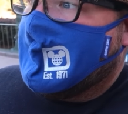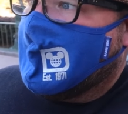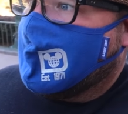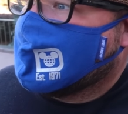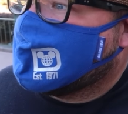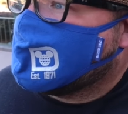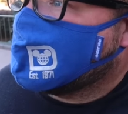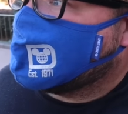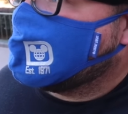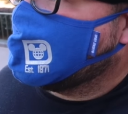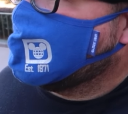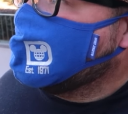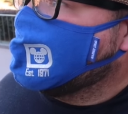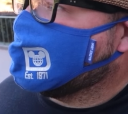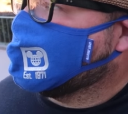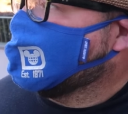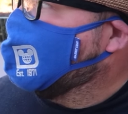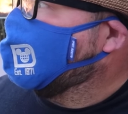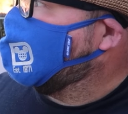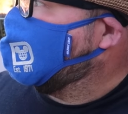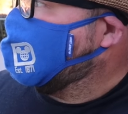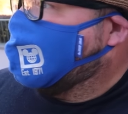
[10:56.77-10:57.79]
and just
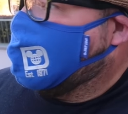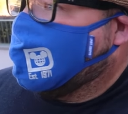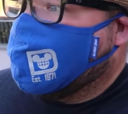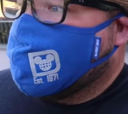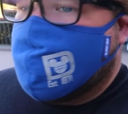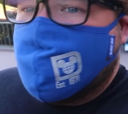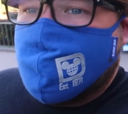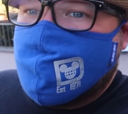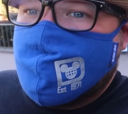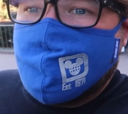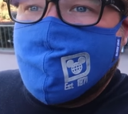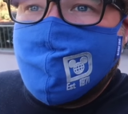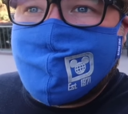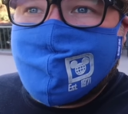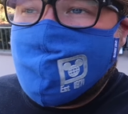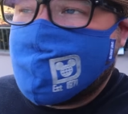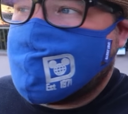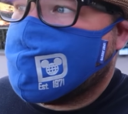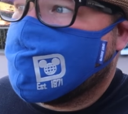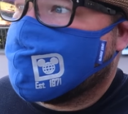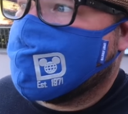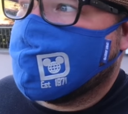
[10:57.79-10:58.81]
enjoy. It's
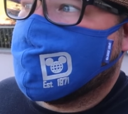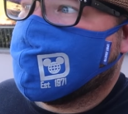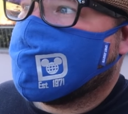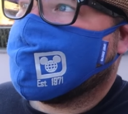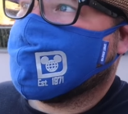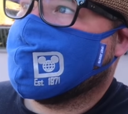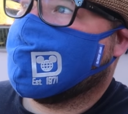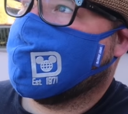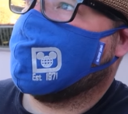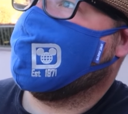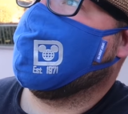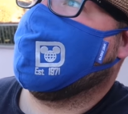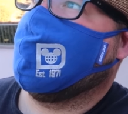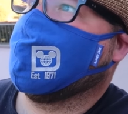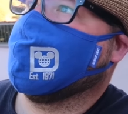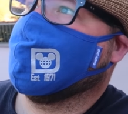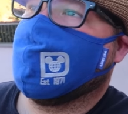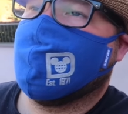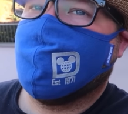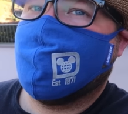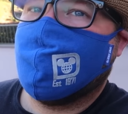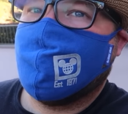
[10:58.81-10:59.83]
such a beautiful day out.